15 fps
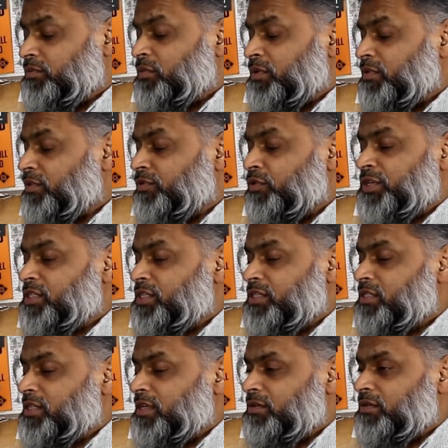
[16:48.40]
one of the voices
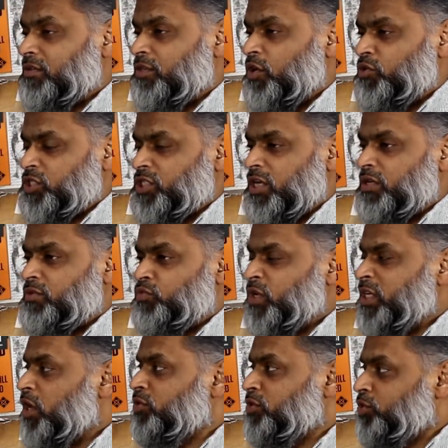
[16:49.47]
said, no, son,
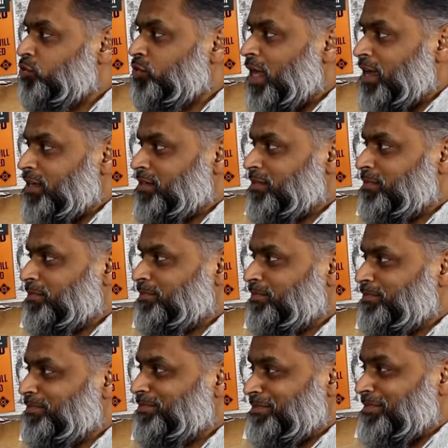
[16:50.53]
we don't do that.
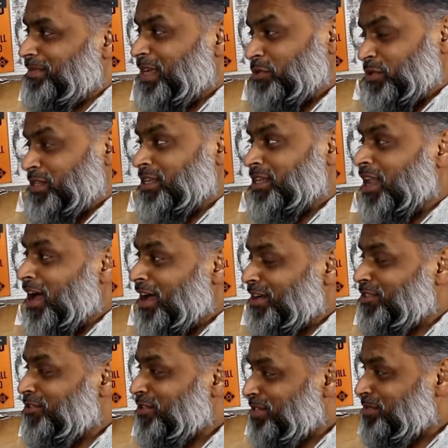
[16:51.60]
He was lying
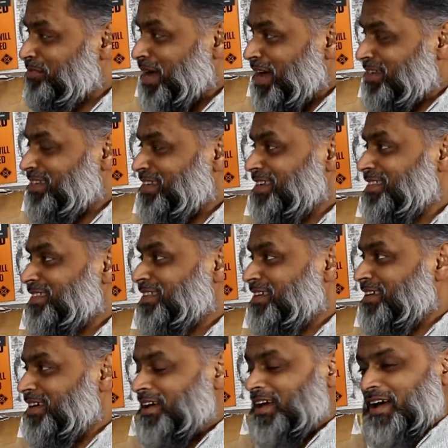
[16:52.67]
through his back teeth.
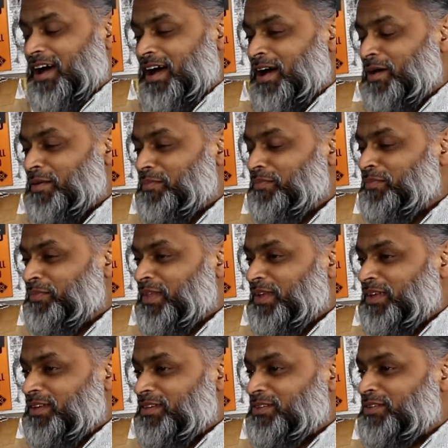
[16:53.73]
Mm.
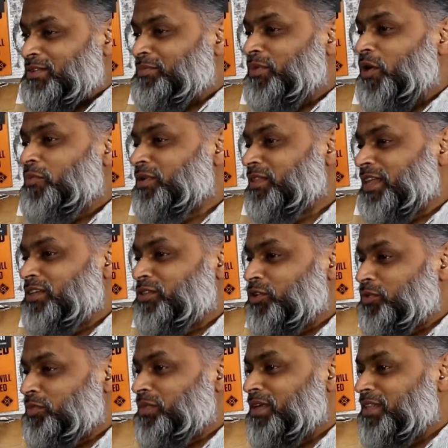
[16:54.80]
So the moment they
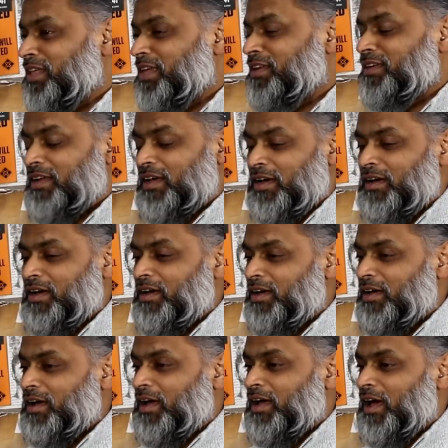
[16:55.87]
took me then
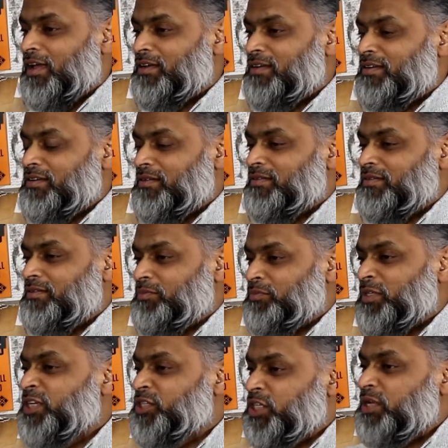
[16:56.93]
and
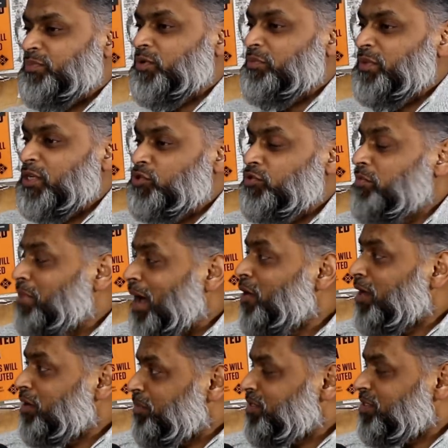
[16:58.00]
literally put me into a
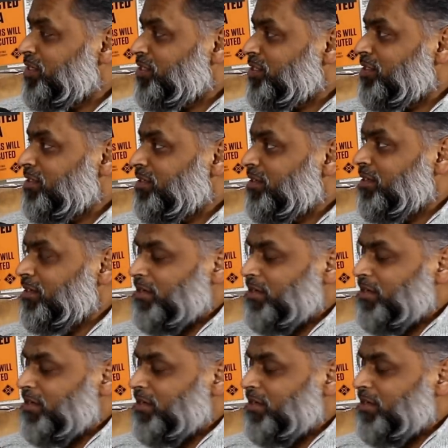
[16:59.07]
bowing position